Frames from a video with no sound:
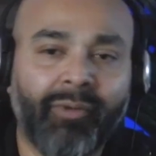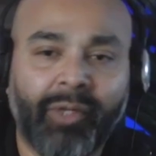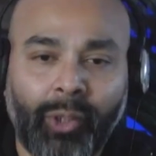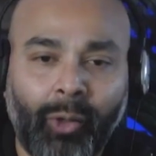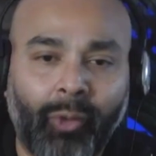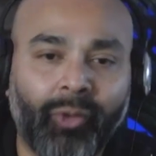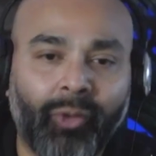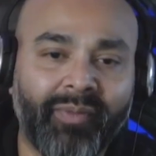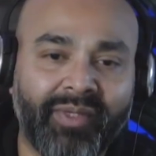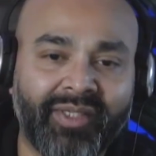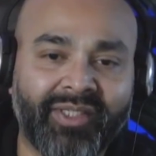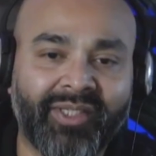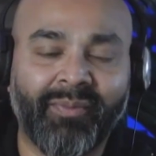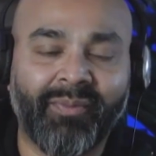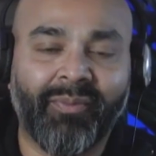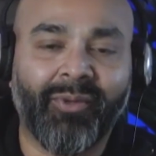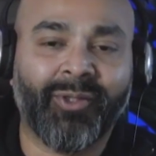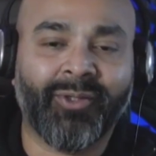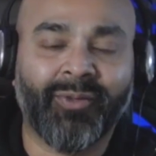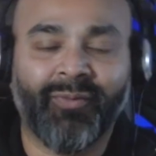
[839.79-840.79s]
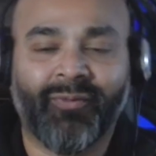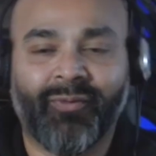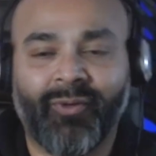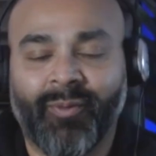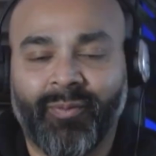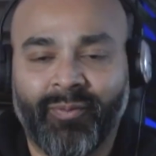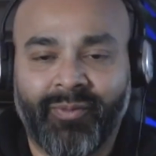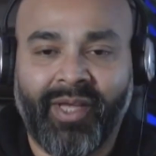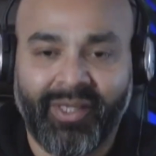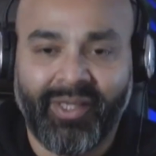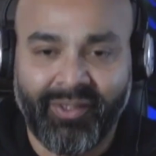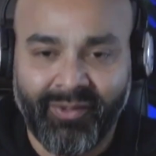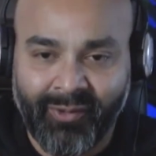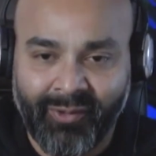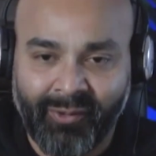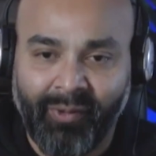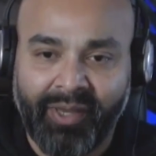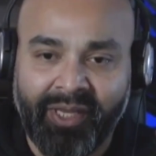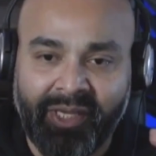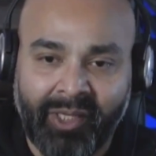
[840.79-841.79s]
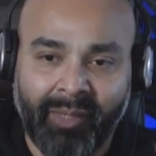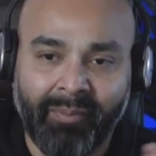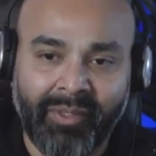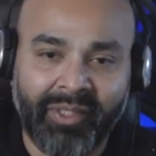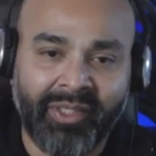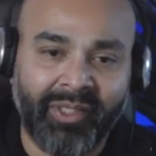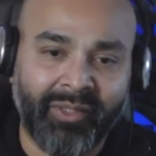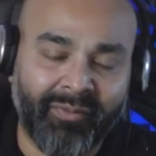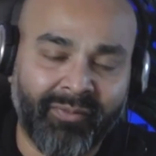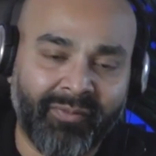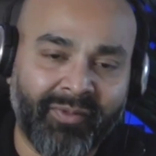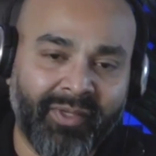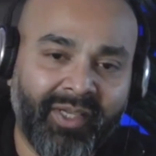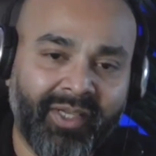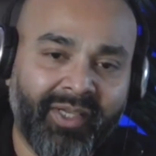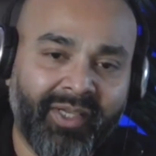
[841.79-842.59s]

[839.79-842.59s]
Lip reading: economies can blossom from that great coupling of